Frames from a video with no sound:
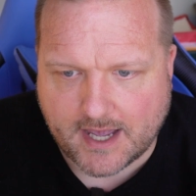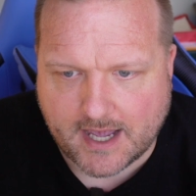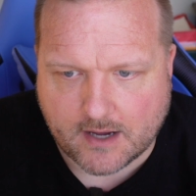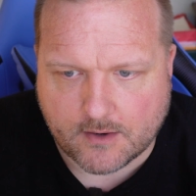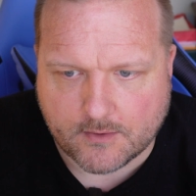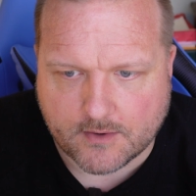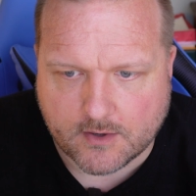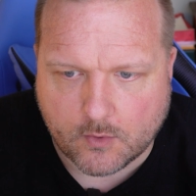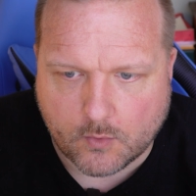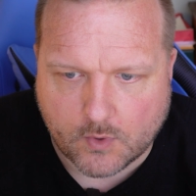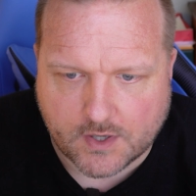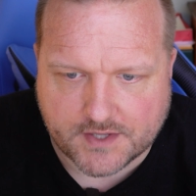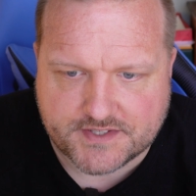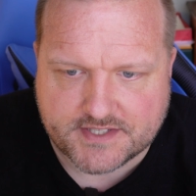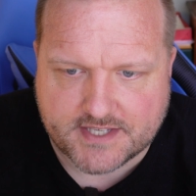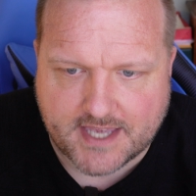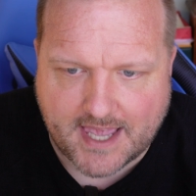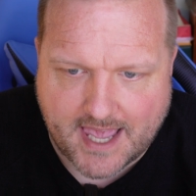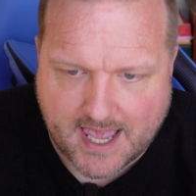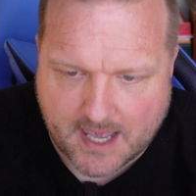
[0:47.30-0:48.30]
our
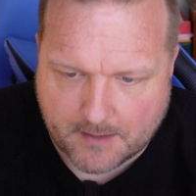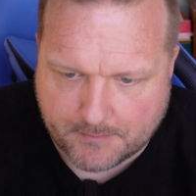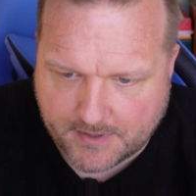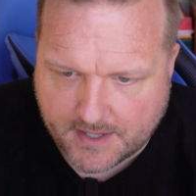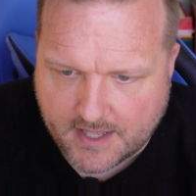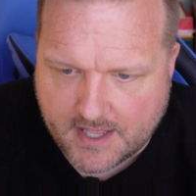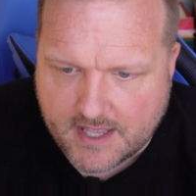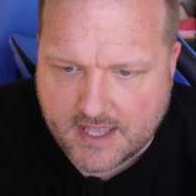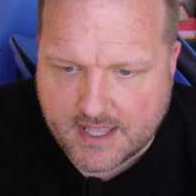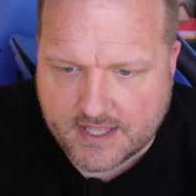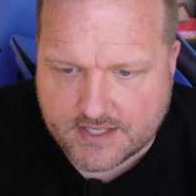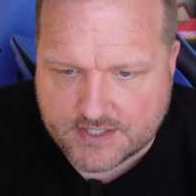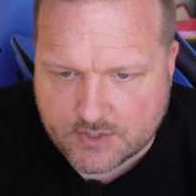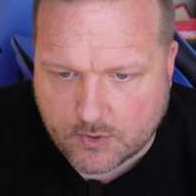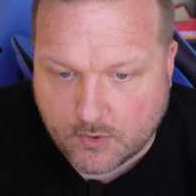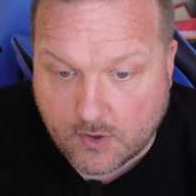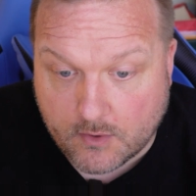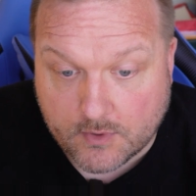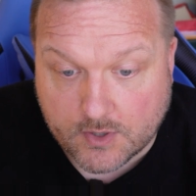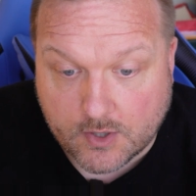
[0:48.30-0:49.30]
WhatsApp. And
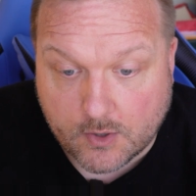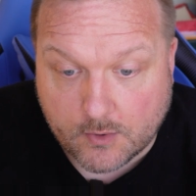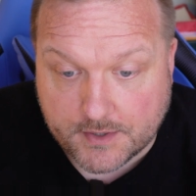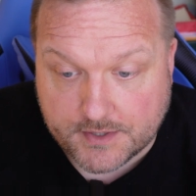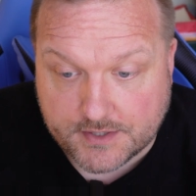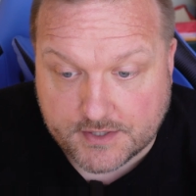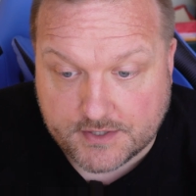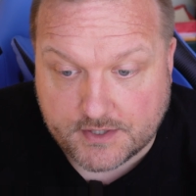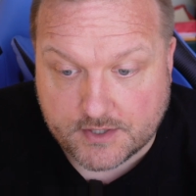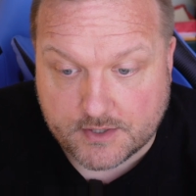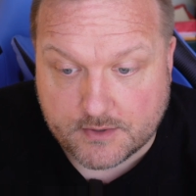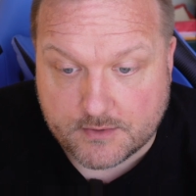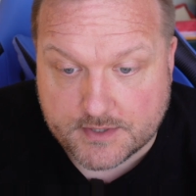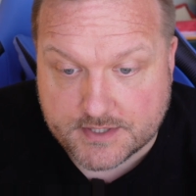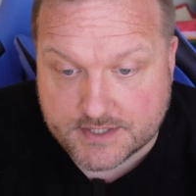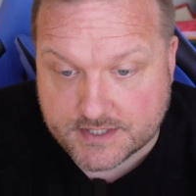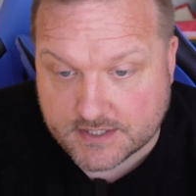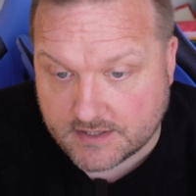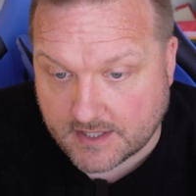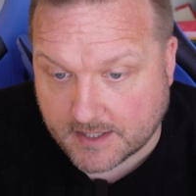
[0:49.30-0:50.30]
so what we're going to do
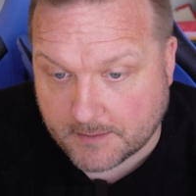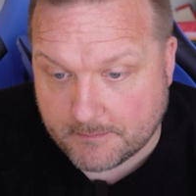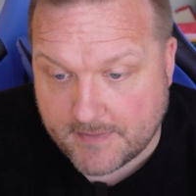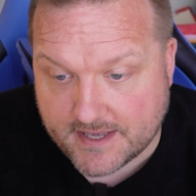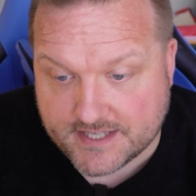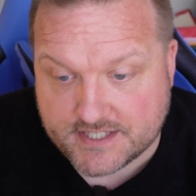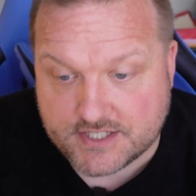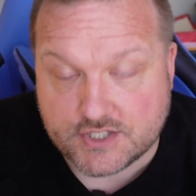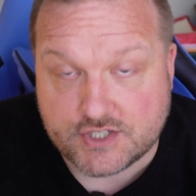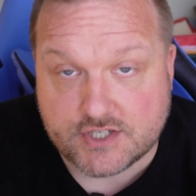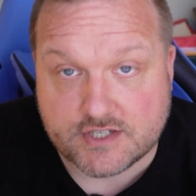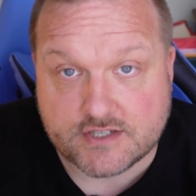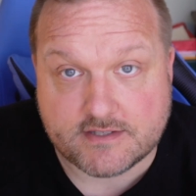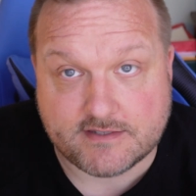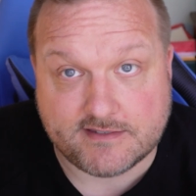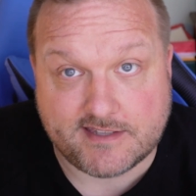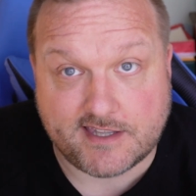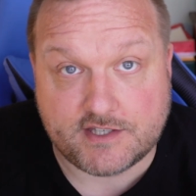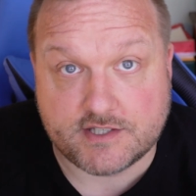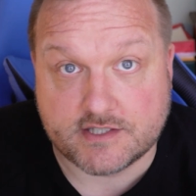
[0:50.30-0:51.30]
is click messages
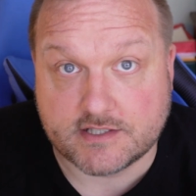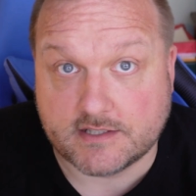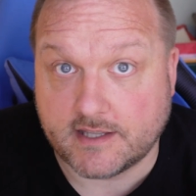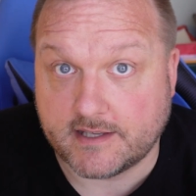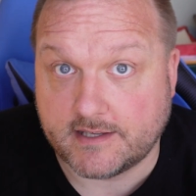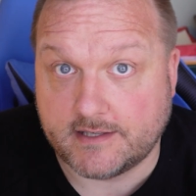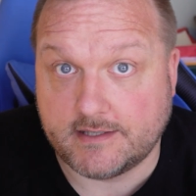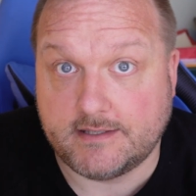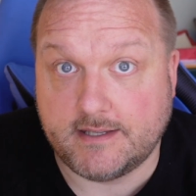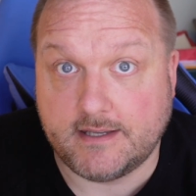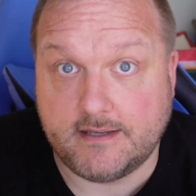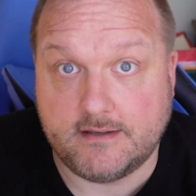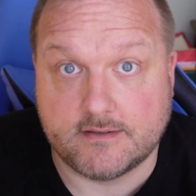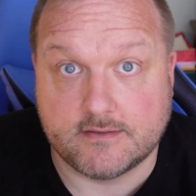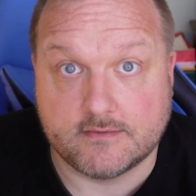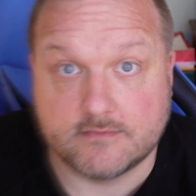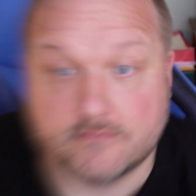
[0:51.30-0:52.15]
and then just click continue.